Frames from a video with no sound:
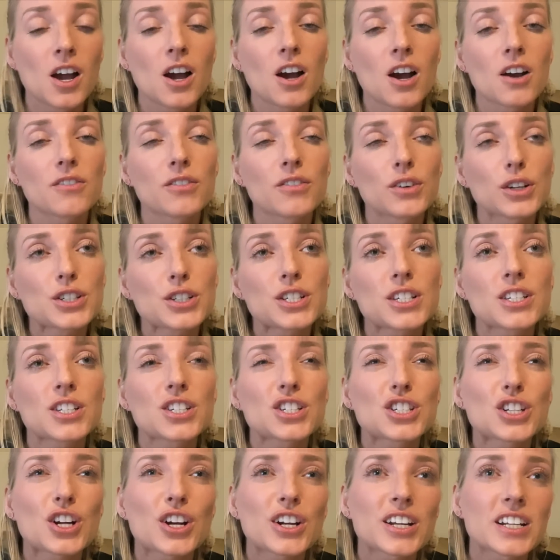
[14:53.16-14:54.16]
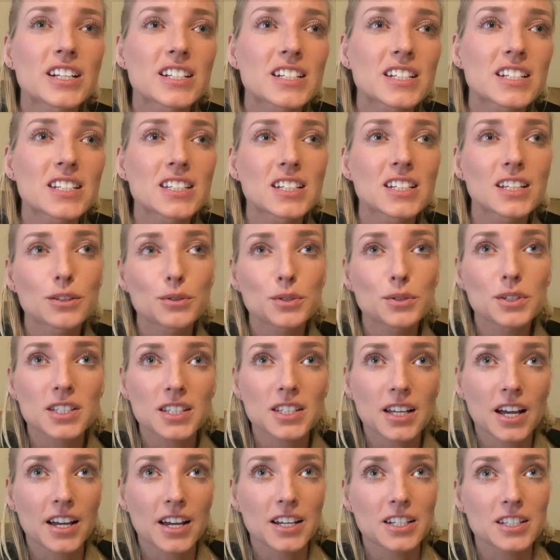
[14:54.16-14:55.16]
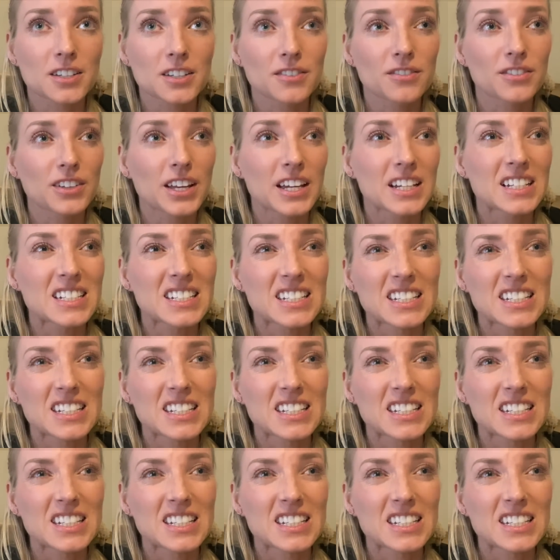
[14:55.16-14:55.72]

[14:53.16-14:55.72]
versus starting to see those signs of like